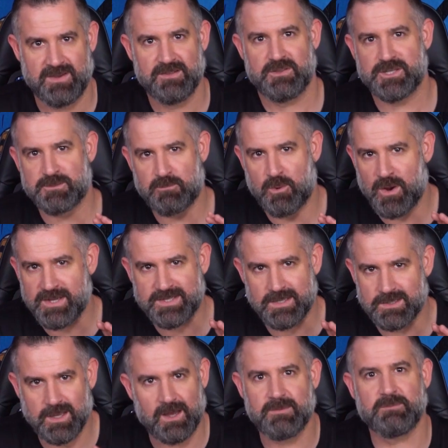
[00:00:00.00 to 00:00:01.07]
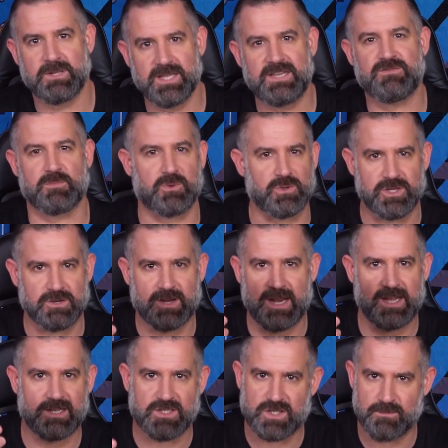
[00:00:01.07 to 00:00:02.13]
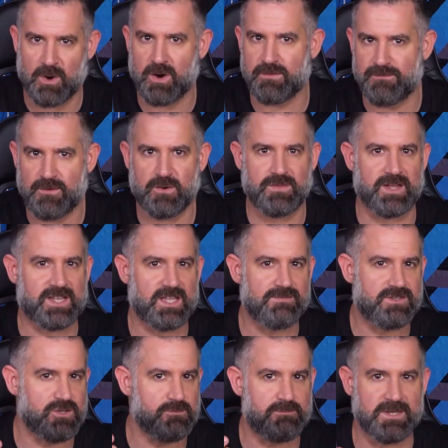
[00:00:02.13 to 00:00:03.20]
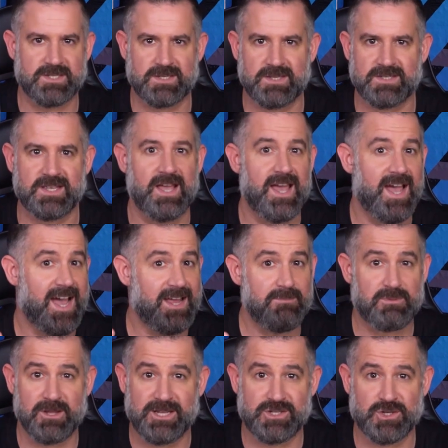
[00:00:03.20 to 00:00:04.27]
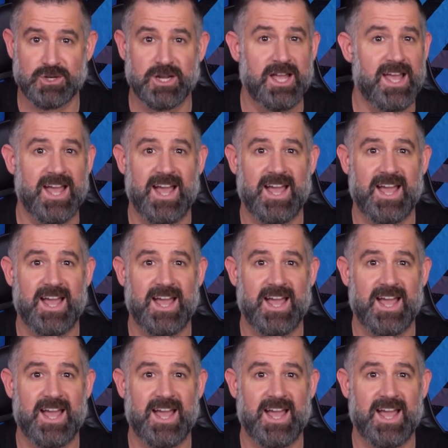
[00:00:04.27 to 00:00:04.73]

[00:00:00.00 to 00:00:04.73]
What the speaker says: This price is unbelievable. You're getting a smartphone that gives you business and pleasure,